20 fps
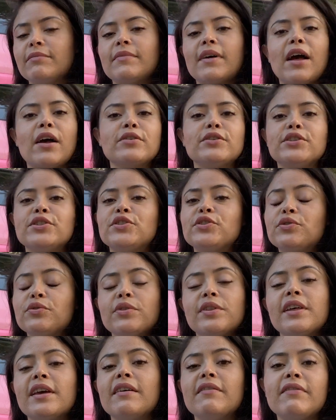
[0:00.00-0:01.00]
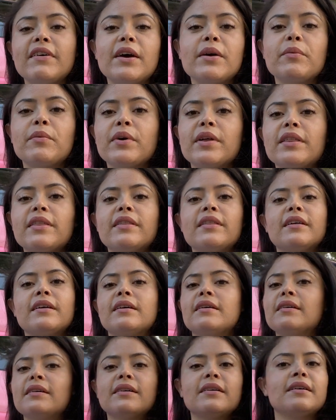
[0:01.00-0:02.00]
I'll just do the event with
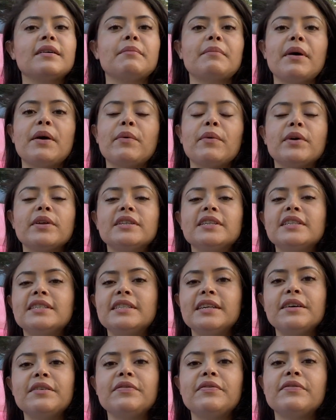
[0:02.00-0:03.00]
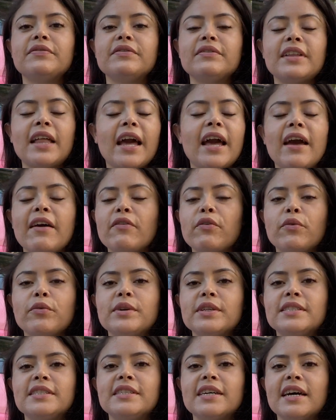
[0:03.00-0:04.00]
my welded diff like I've
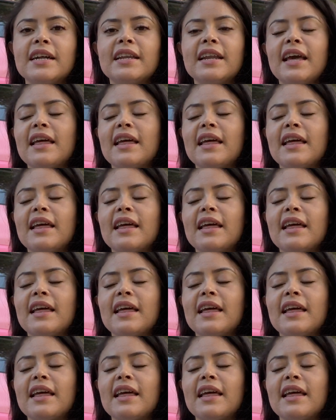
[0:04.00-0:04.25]
always done,